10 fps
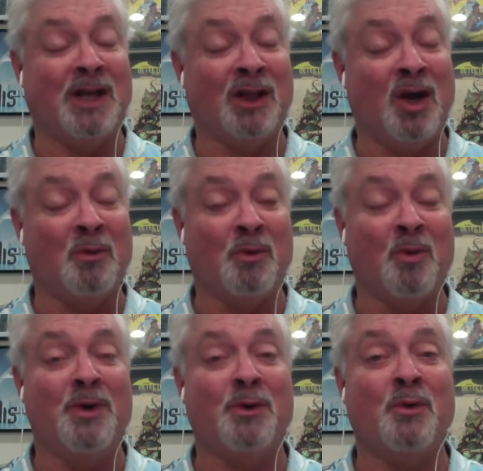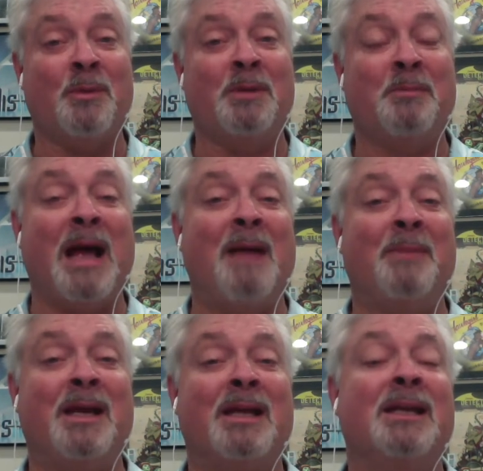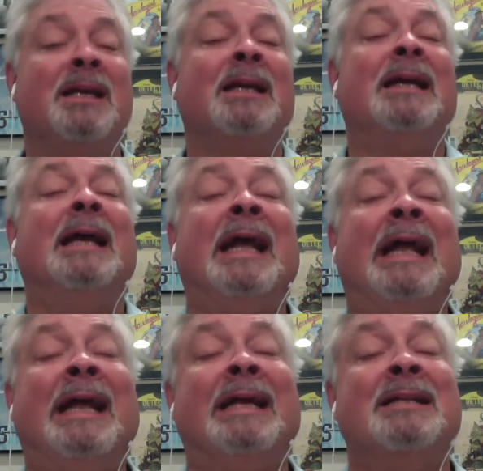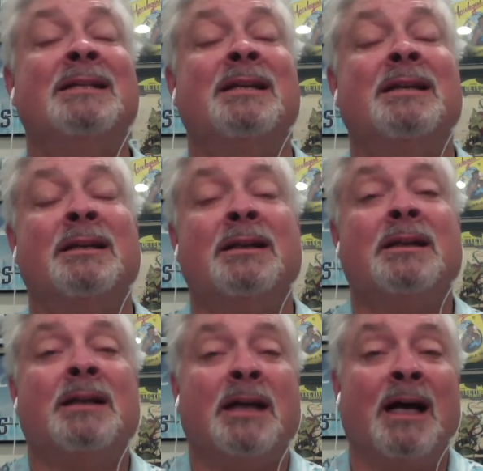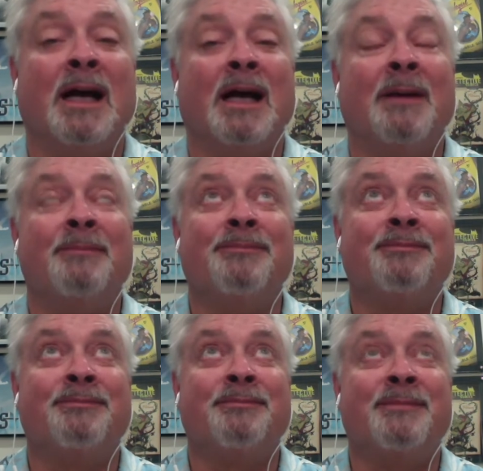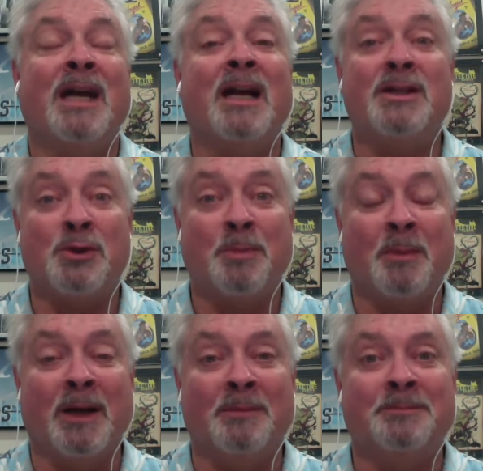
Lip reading: along with Wonder Woman, Batman, and uh, that guy Superman.